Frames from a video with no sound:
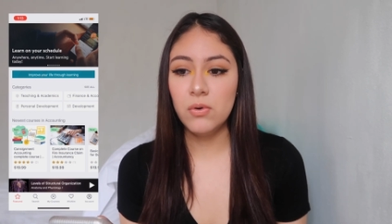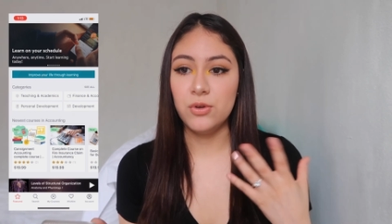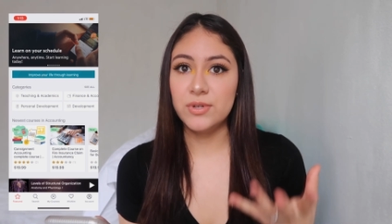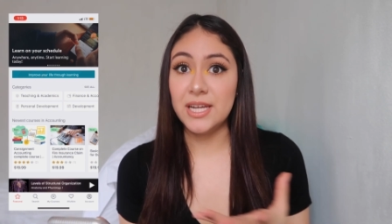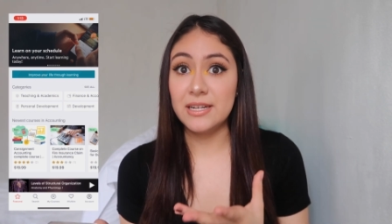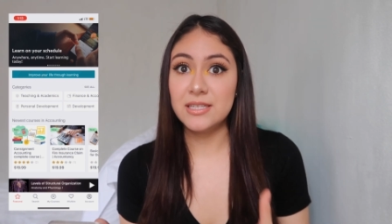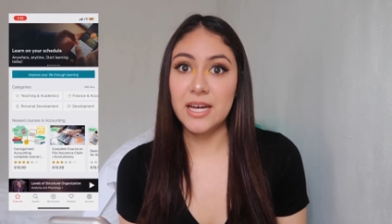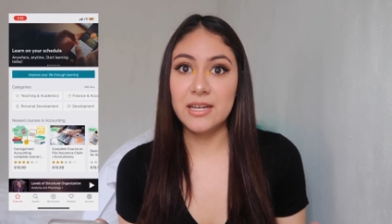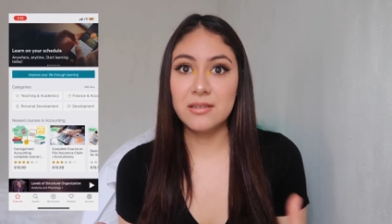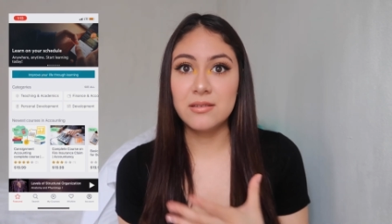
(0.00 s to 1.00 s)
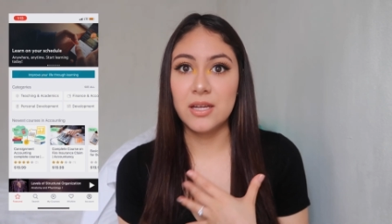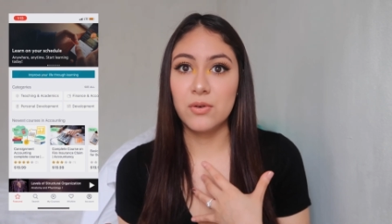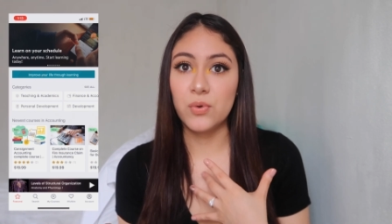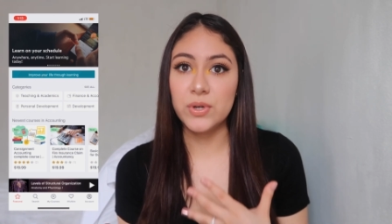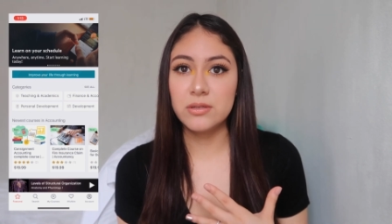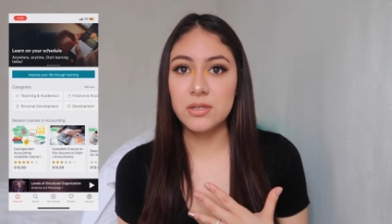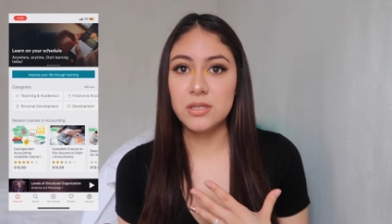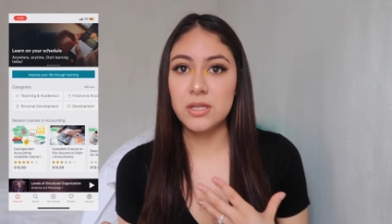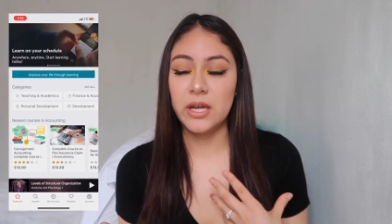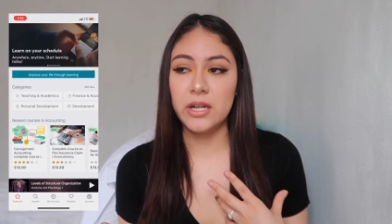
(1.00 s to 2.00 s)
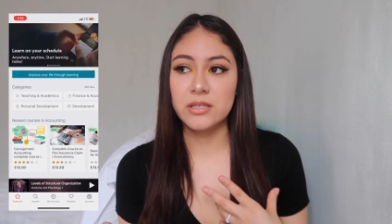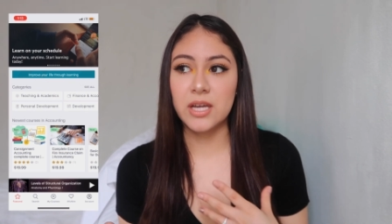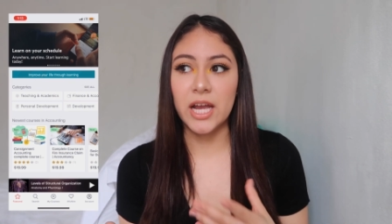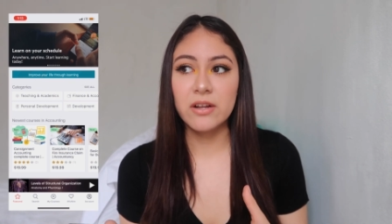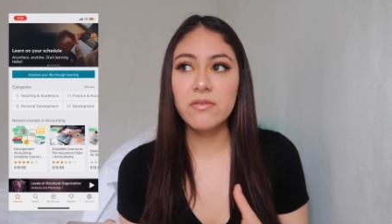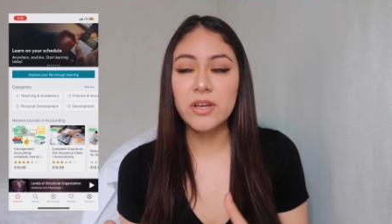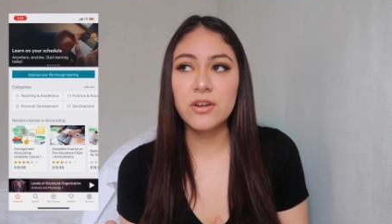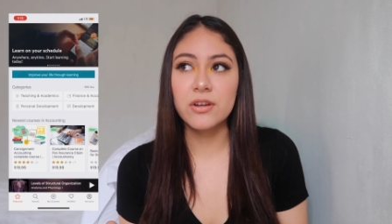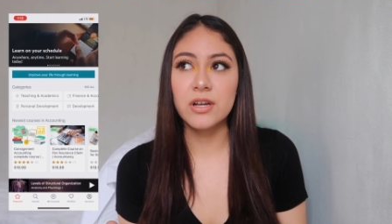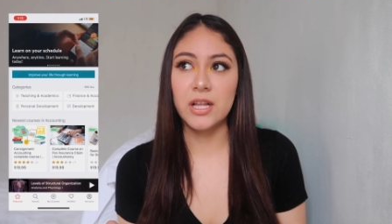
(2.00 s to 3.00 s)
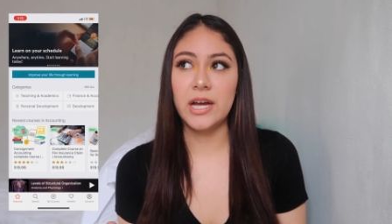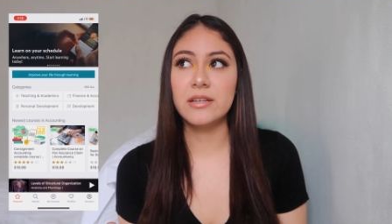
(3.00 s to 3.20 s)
You take tests and quizzes, and it's kind of like you're in class.